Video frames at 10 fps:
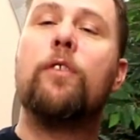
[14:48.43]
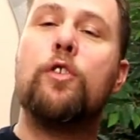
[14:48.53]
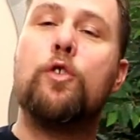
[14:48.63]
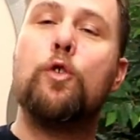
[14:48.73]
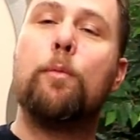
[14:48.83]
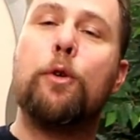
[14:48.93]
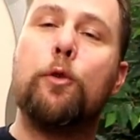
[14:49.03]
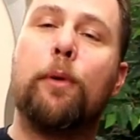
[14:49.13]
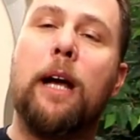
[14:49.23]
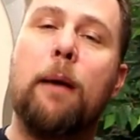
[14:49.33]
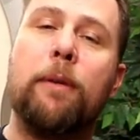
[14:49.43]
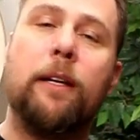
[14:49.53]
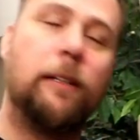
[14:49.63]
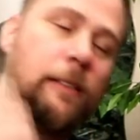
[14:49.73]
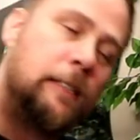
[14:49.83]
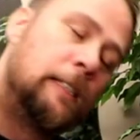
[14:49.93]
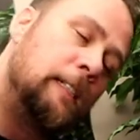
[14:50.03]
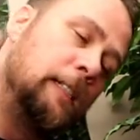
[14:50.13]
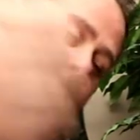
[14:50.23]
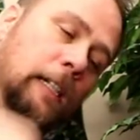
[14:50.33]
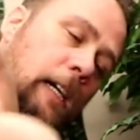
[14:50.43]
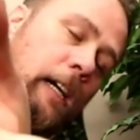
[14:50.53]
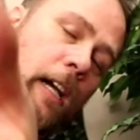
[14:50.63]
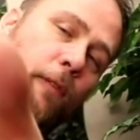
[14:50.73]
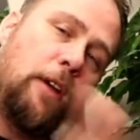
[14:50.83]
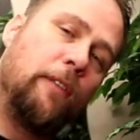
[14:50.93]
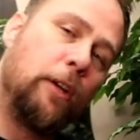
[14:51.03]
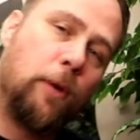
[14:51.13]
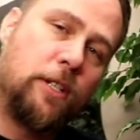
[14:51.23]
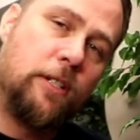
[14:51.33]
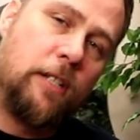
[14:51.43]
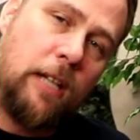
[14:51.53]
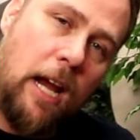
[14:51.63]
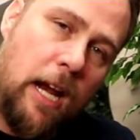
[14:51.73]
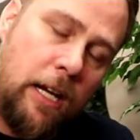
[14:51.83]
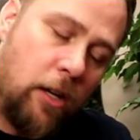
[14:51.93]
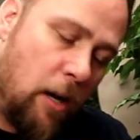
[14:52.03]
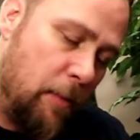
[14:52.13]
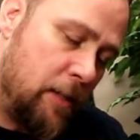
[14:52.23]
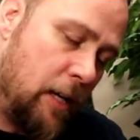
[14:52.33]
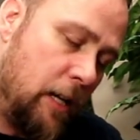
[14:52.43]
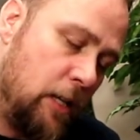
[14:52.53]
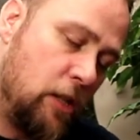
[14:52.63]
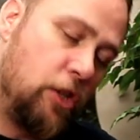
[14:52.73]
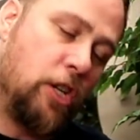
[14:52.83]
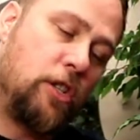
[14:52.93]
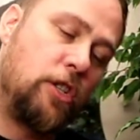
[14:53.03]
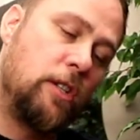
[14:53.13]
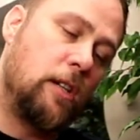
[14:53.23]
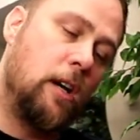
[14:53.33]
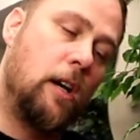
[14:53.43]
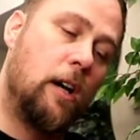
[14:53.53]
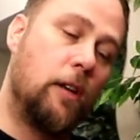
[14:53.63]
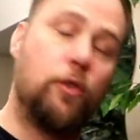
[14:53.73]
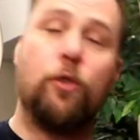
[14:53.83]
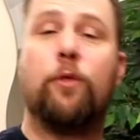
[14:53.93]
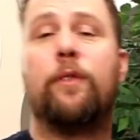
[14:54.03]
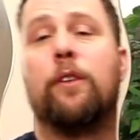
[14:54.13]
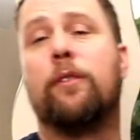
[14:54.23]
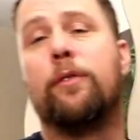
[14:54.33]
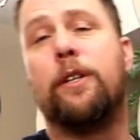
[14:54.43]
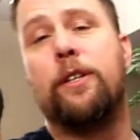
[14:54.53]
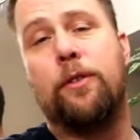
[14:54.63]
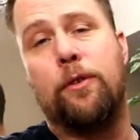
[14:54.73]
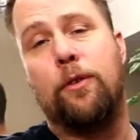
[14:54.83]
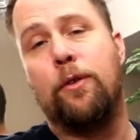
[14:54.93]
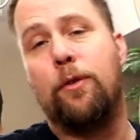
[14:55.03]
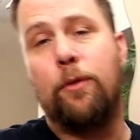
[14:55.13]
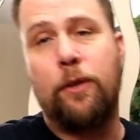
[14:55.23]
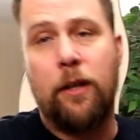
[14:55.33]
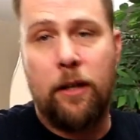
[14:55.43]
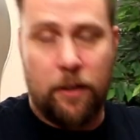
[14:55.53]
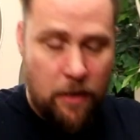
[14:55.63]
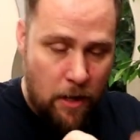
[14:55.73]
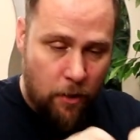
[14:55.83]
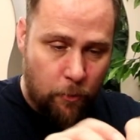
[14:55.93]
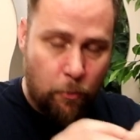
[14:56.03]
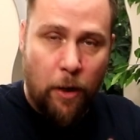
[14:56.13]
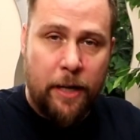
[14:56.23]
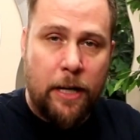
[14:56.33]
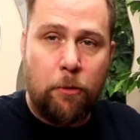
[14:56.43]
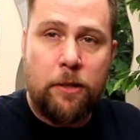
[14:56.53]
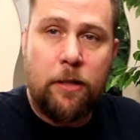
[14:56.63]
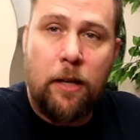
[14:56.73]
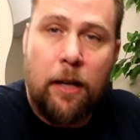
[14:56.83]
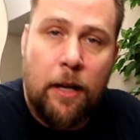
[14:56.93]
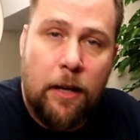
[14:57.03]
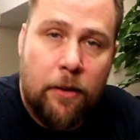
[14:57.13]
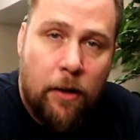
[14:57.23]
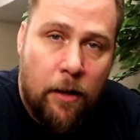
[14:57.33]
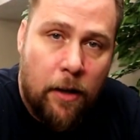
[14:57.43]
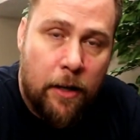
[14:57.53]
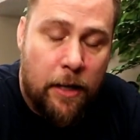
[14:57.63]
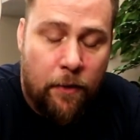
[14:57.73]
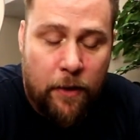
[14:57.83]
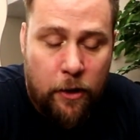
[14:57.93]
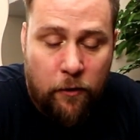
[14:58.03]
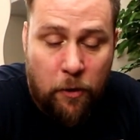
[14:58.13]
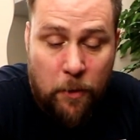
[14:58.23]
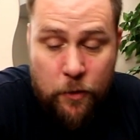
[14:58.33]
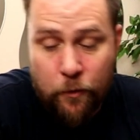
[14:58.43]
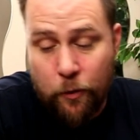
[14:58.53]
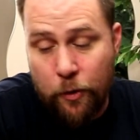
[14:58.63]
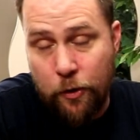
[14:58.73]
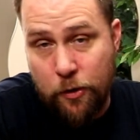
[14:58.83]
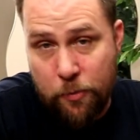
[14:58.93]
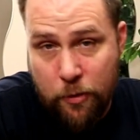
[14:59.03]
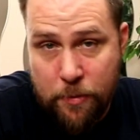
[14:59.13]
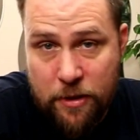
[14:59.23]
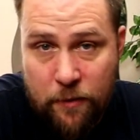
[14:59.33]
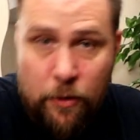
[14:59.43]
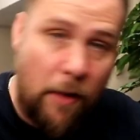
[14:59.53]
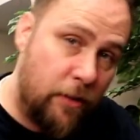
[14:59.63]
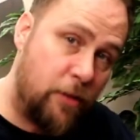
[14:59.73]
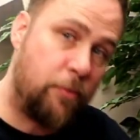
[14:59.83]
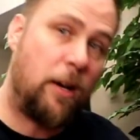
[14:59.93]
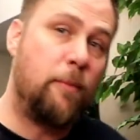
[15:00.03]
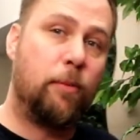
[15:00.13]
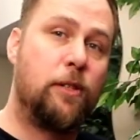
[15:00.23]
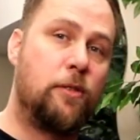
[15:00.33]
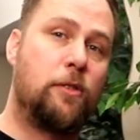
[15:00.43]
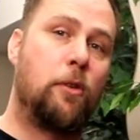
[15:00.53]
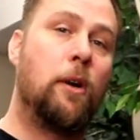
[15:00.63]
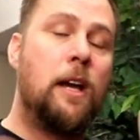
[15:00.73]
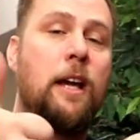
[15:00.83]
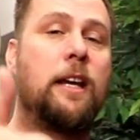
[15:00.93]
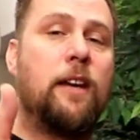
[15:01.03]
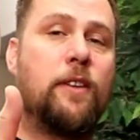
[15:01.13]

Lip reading: Super duper happy. If you have any questions, any comments, any suggestions, do feel free to write it out. And again, thank you very much for your subscriptions. If you haven't subscribed, please do so. Give